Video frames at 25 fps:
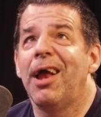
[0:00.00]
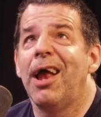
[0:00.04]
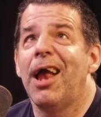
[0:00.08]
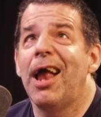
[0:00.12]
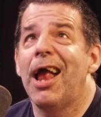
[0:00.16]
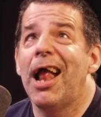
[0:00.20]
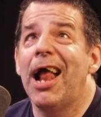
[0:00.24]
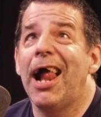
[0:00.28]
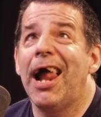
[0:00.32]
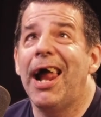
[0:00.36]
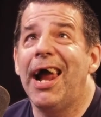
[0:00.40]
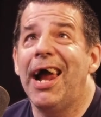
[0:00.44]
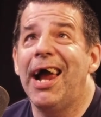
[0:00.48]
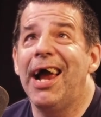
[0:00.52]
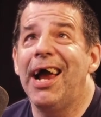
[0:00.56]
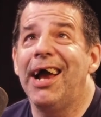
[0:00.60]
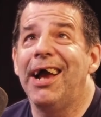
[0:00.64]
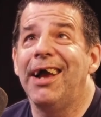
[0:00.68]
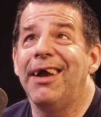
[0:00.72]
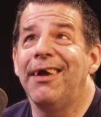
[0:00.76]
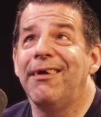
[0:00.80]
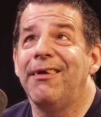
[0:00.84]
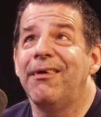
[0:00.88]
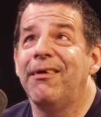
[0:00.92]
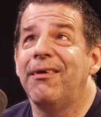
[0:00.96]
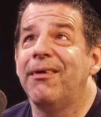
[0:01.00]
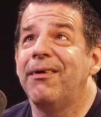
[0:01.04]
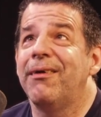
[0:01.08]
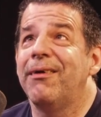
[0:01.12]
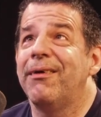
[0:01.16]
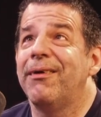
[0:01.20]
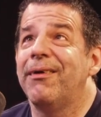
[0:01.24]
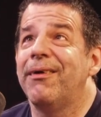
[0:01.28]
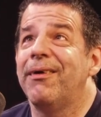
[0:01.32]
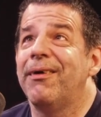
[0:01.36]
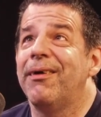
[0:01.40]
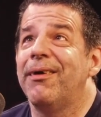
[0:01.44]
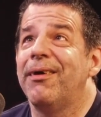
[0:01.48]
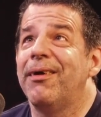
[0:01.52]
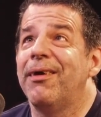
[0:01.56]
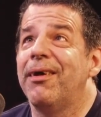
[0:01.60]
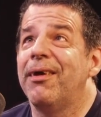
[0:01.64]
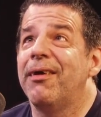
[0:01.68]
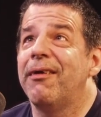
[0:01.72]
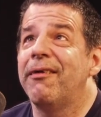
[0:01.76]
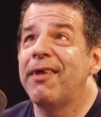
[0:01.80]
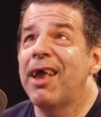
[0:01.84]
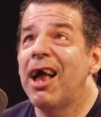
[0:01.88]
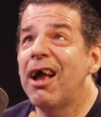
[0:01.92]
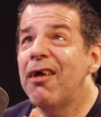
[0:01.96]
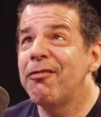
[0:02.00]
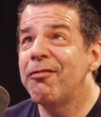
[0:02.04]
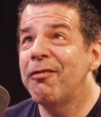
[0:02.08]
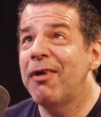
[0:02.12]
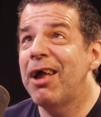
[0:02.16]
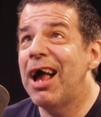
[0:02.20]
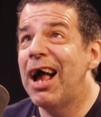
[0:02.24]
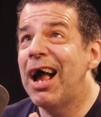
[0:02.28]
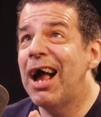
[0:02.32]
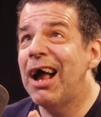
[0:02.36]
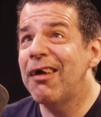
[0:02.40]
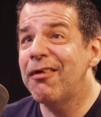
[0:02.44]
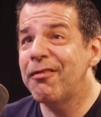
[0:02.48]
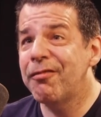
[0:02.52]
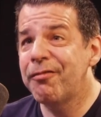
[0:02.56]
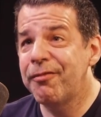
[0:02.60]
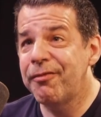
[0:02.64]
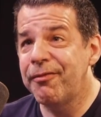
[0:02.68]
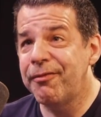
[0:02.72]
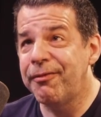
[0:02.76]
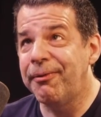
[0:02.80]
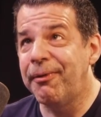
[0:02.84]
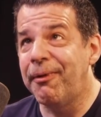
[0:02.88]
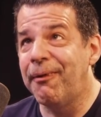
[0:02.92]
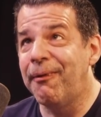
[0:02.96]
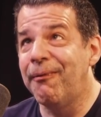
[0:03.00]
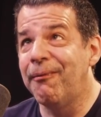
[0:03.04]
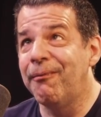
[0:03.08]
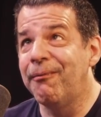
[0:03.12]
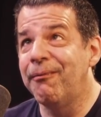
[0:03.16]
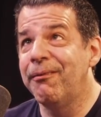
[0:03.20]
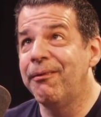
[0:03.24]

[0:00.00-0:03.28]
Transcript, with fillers: and that's actual,